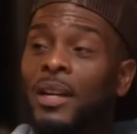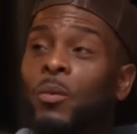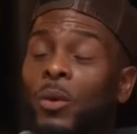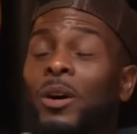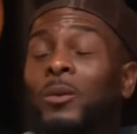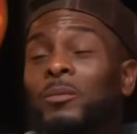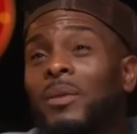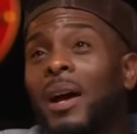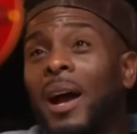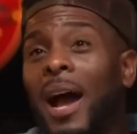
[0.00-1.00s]
Well,
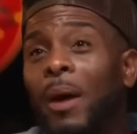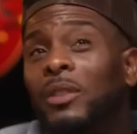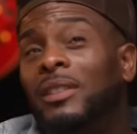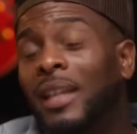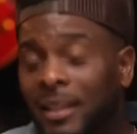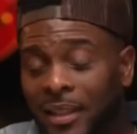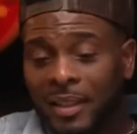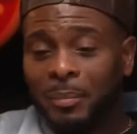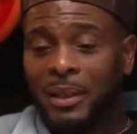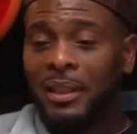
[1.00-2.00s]
I would say
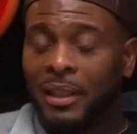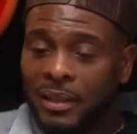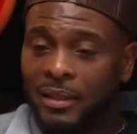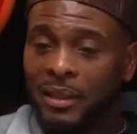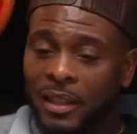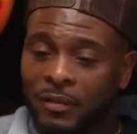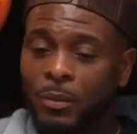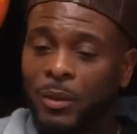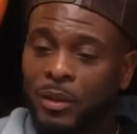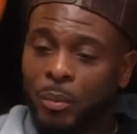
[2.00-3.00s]
this, because
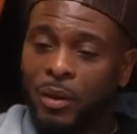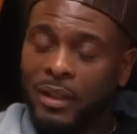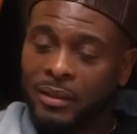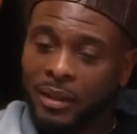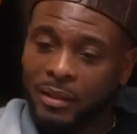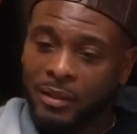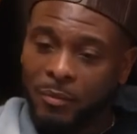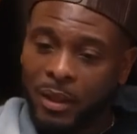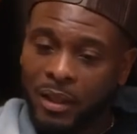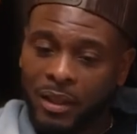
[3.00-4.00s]
even with the process of
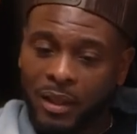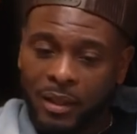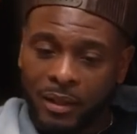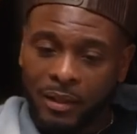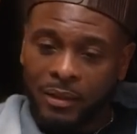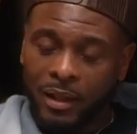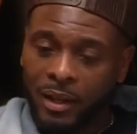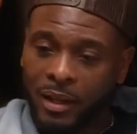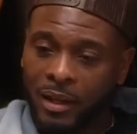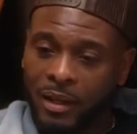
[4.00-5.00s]
me and Kenan,
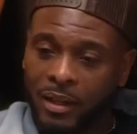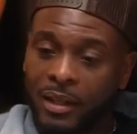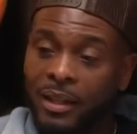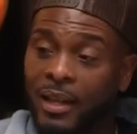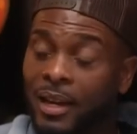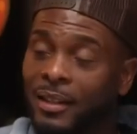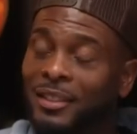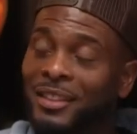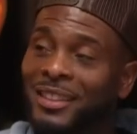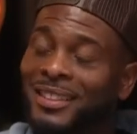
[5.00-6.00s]
he kind of
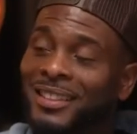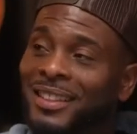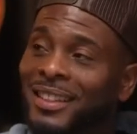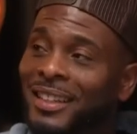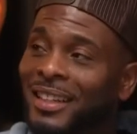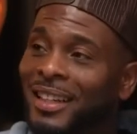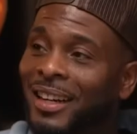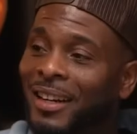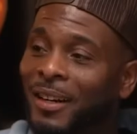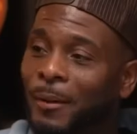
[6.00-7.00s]
just,
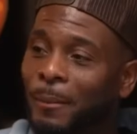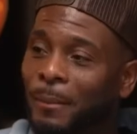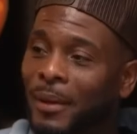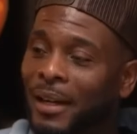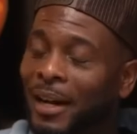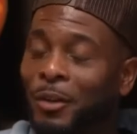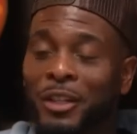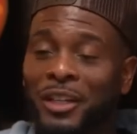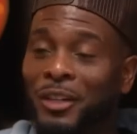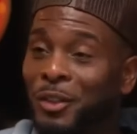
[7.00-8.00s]
and I don't
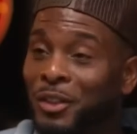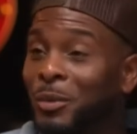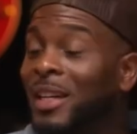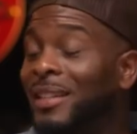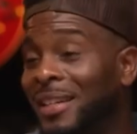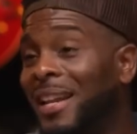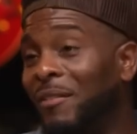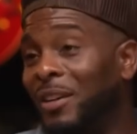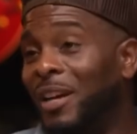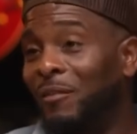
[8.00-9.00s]
think he knows it, we did
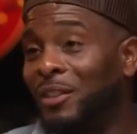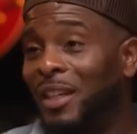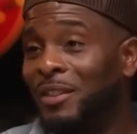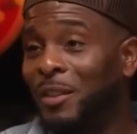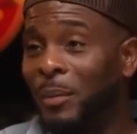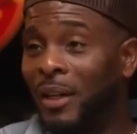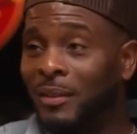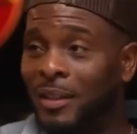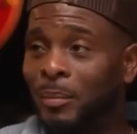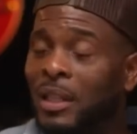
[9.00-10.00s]
have a conversation about
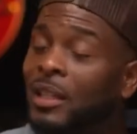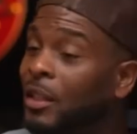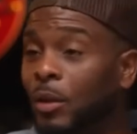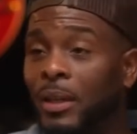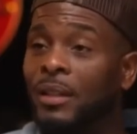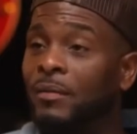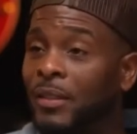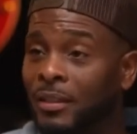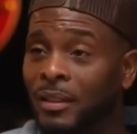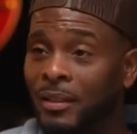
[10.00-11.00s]
this, but he didn't know any of
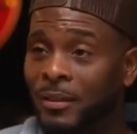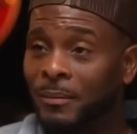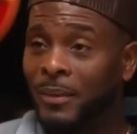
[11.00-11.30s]
this either.